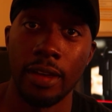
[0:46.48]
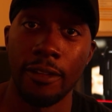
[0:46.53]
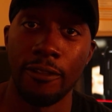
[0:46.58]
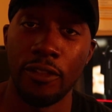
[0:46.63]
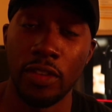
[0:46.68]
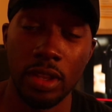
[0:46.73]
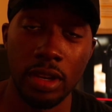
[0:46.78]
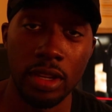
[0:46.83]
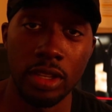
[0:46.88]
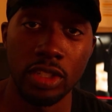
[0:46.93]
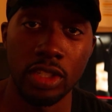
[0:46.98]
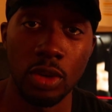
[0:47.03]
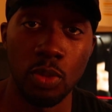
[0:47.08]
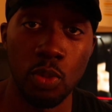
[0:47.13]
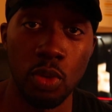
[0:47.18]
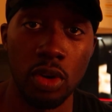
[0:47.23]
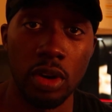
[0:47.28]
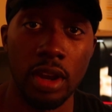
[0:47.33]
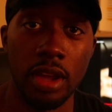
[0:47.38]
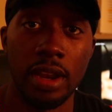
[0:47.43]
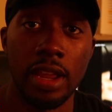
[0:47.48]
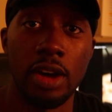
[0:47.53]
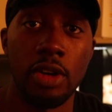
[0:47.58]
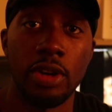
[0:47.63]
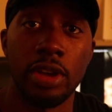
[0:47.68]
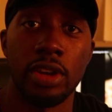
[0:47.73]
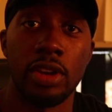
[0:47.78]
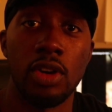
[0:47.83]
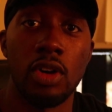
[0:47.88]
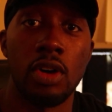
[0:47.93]
fitness and working
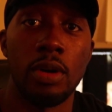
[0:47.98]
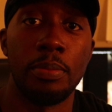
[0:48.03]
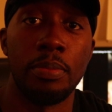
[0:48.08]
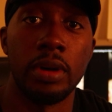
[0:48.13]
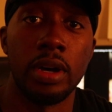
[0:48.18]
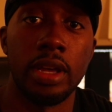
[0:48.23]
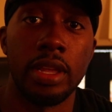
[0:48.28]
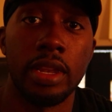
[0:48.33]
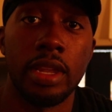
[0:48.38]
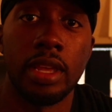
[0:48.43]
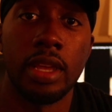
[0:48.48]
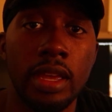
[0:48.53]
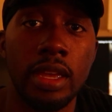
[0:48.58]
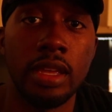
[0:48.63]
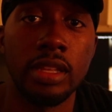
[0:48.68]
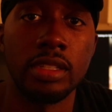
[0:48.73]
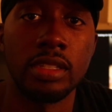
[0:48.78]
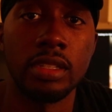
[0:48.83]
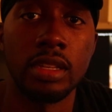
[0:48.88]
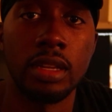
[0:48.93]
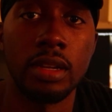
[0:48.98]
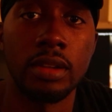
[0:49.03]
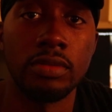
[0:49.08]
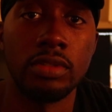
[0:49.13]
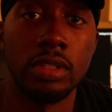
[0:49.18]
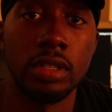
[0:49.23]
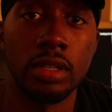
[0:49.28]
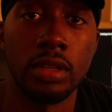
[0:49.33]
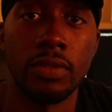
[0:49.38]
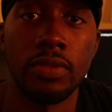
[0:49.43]
out and all, but instead of
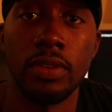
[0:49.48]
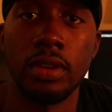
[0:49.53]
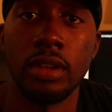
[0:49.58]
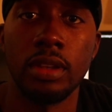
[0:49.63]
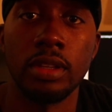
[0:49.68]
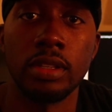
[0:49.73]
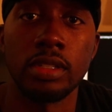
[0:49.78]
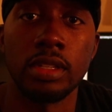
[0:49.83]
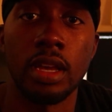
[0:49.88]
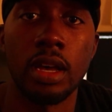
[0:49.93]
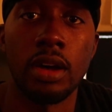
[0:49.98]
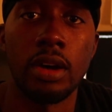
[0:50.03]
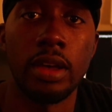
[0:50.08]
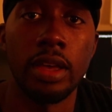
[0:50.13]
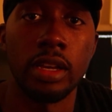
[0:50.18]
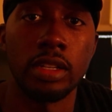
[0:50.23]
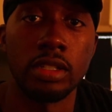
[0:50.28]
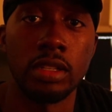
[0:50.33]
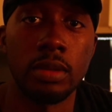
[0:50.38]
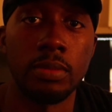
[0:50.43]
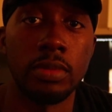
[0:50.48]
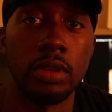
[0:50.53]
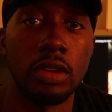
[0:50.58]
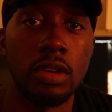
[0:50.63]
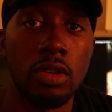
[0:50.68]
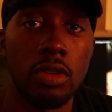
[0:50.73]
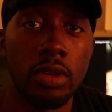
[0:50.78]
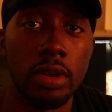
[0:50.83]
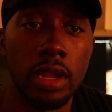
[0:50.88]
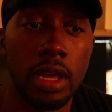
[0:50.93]
just fitness, I'll actually be
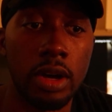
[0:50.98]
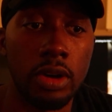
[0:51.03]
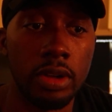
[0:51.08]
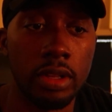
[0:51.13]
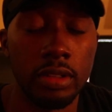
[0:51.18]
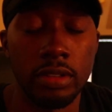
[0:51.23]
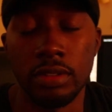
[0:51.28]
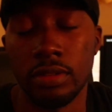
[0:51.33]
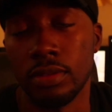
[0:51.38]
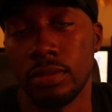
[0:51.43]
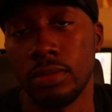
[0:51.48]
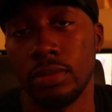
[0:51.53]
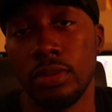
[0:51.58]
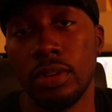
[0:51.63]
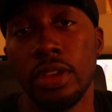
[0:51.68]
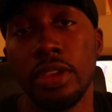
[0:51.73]
going out into